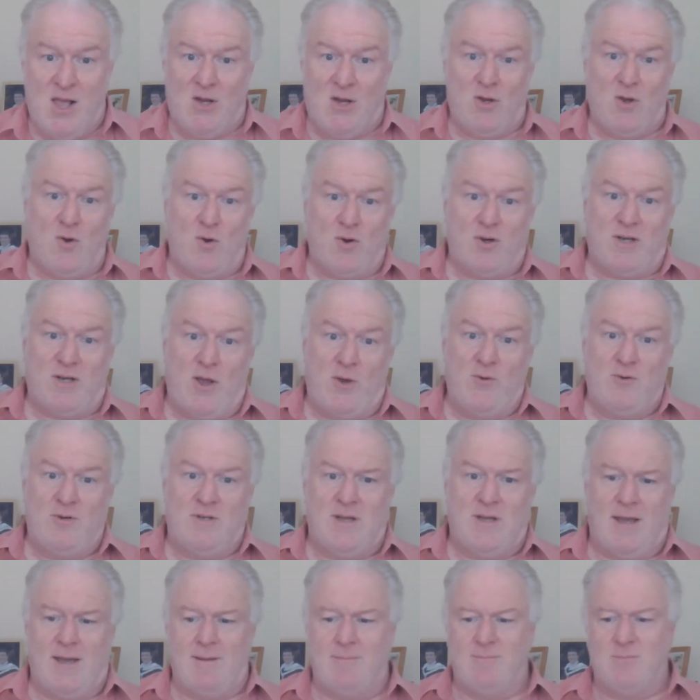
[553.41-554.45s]
lockdown
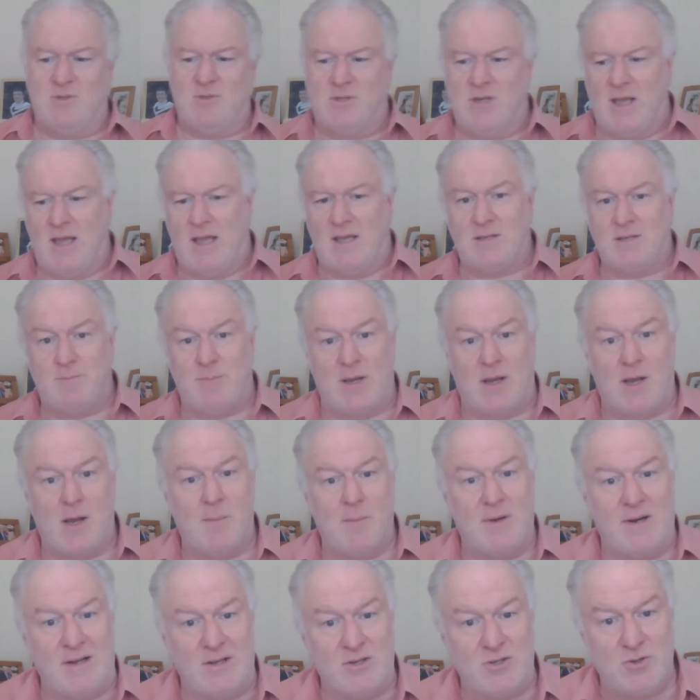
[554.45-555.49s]
times, it's become
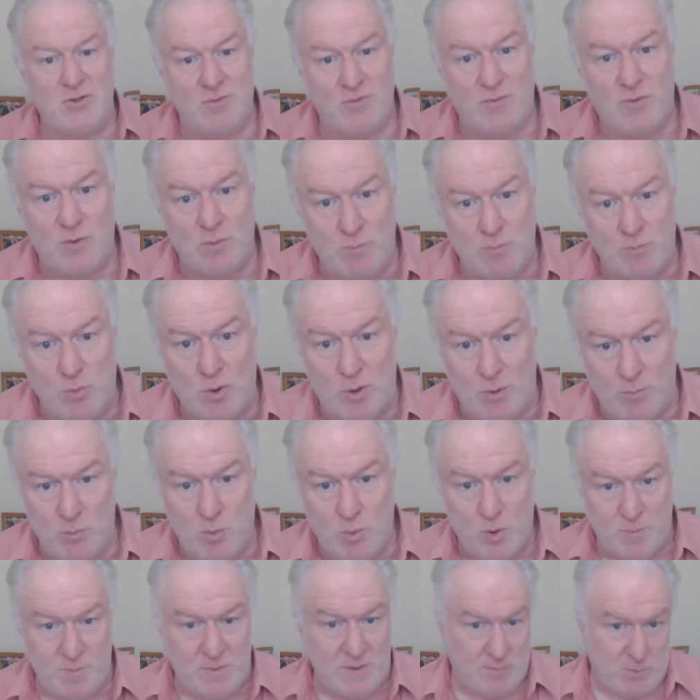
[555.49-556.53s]
an issue for more and
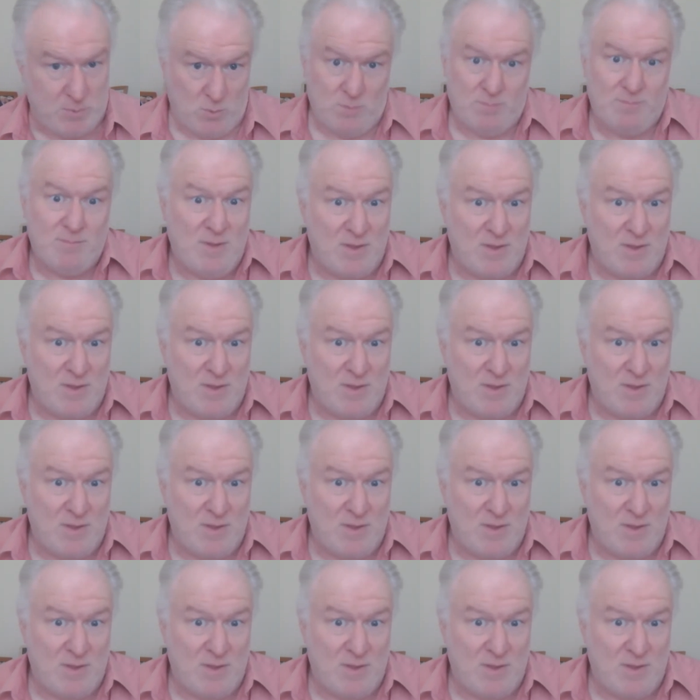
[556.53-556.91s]
more people.